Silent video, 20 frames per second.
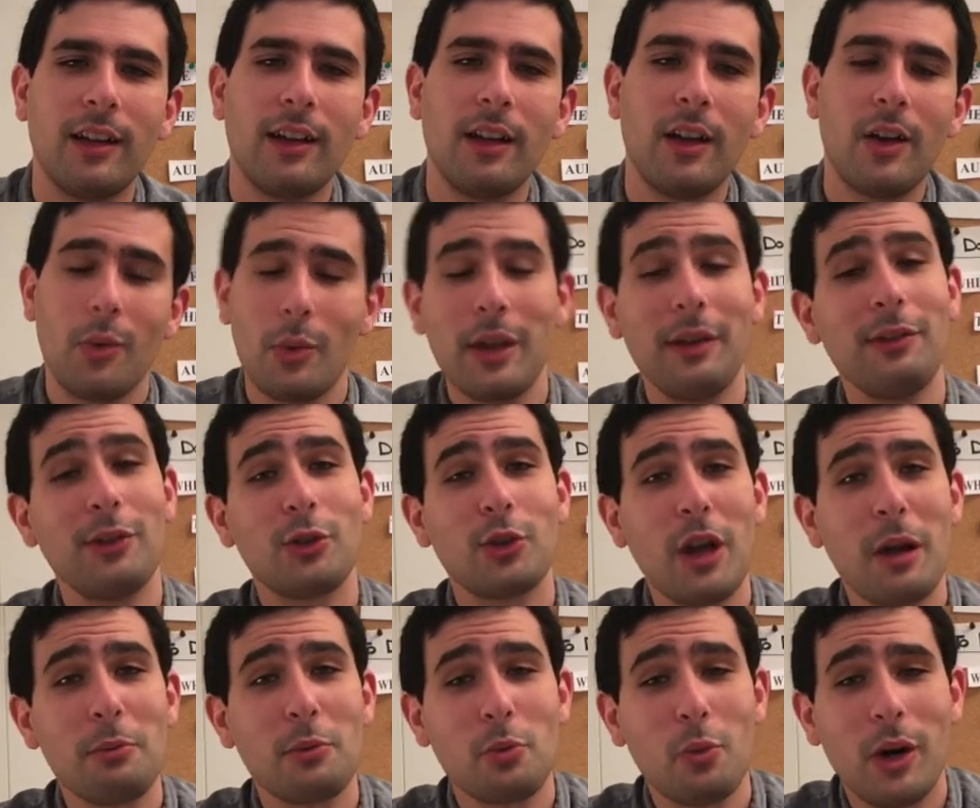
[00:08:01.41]
We even
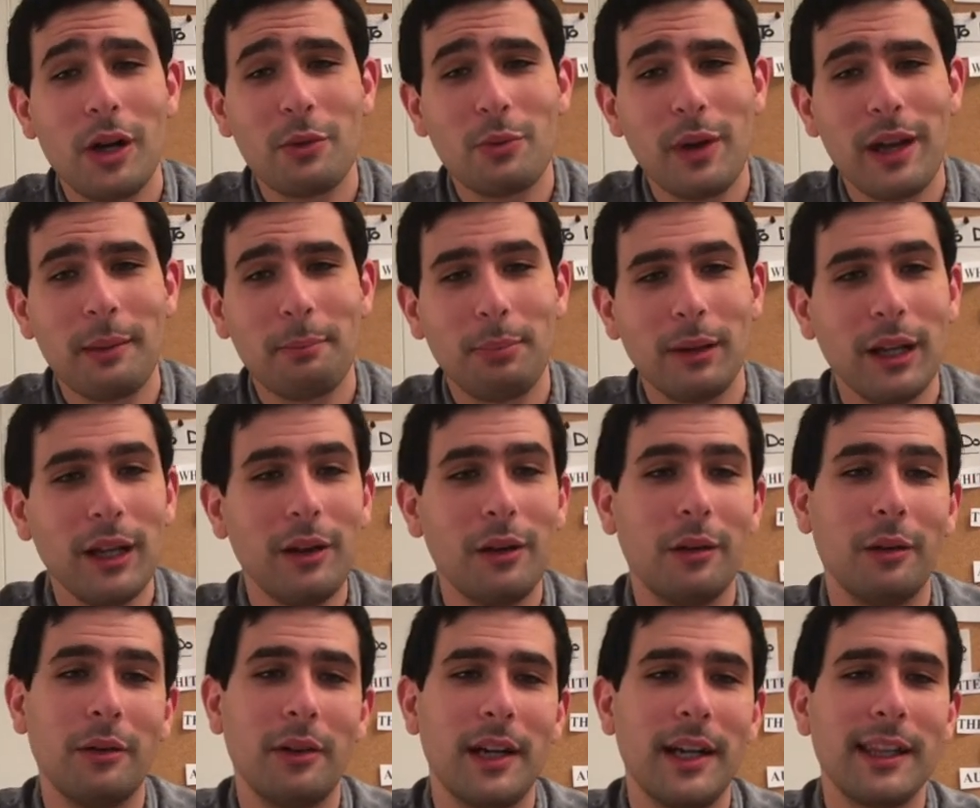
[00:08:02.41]
dropped one rank
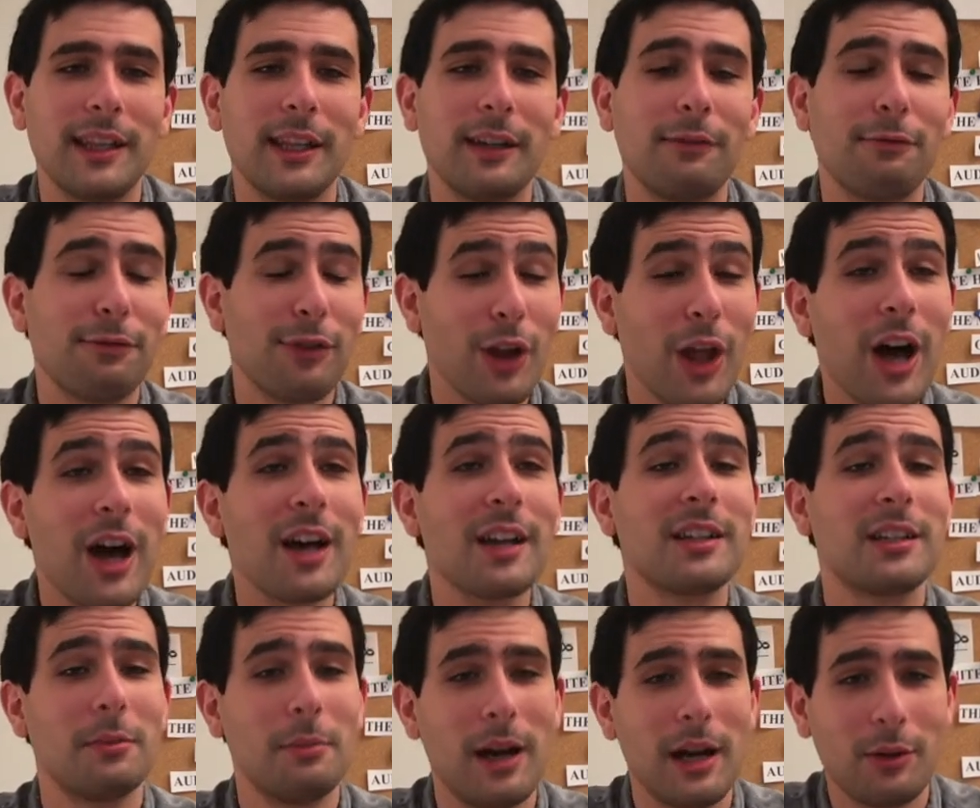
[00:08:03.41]
below in the flawed
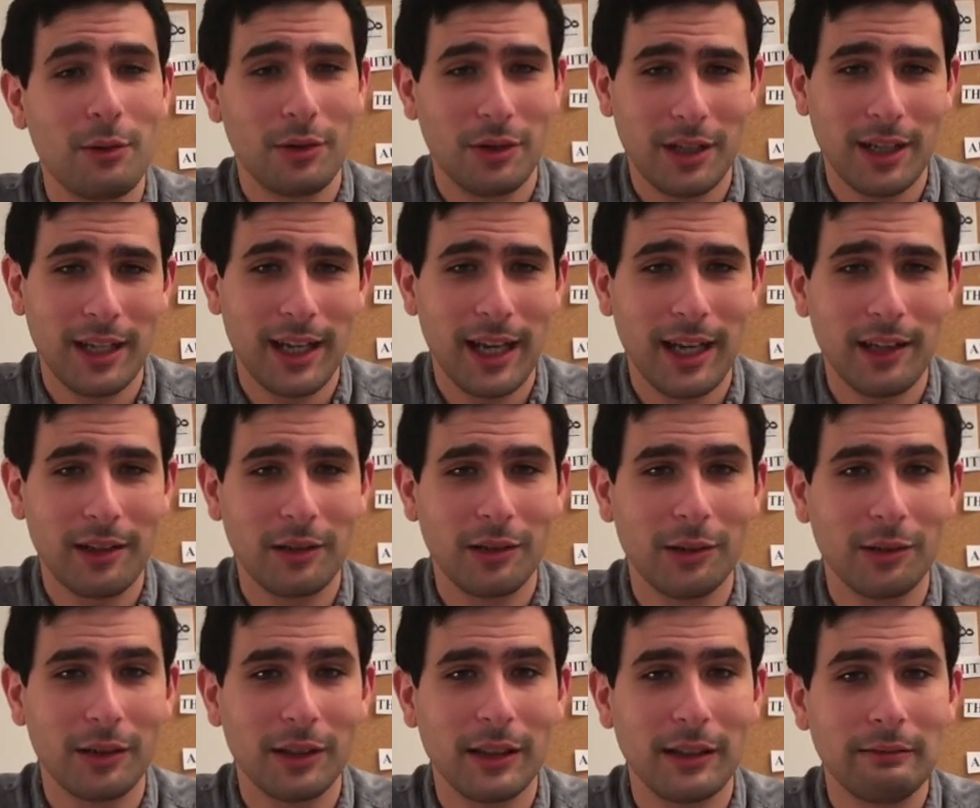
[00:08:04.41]
democracy
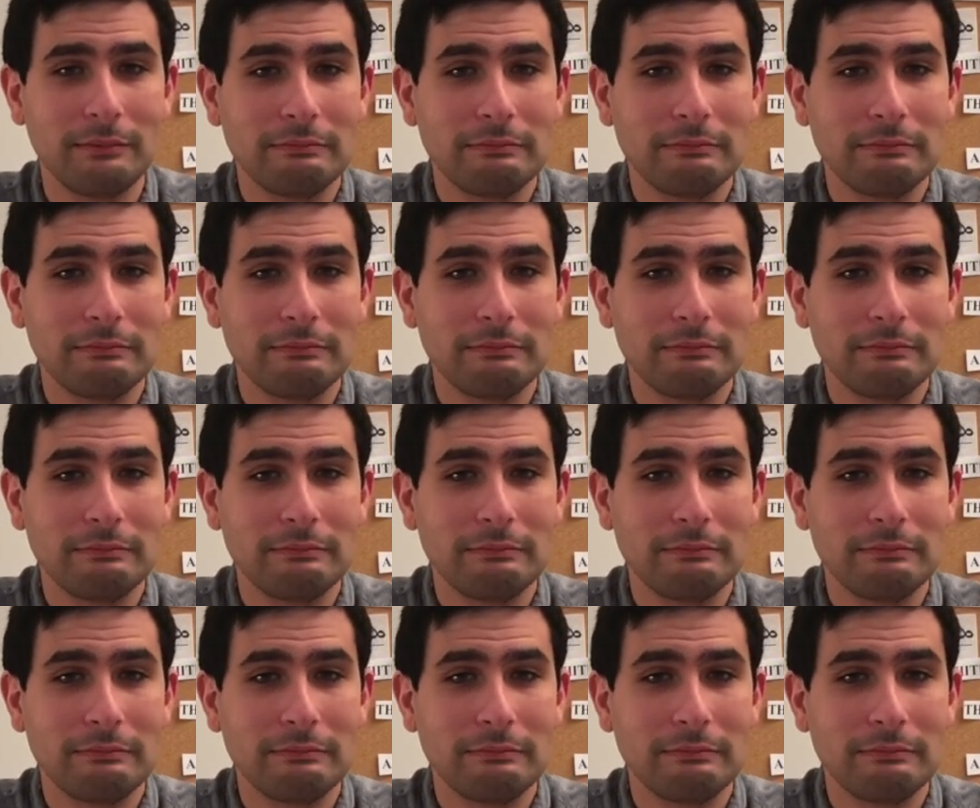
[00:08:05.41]
category.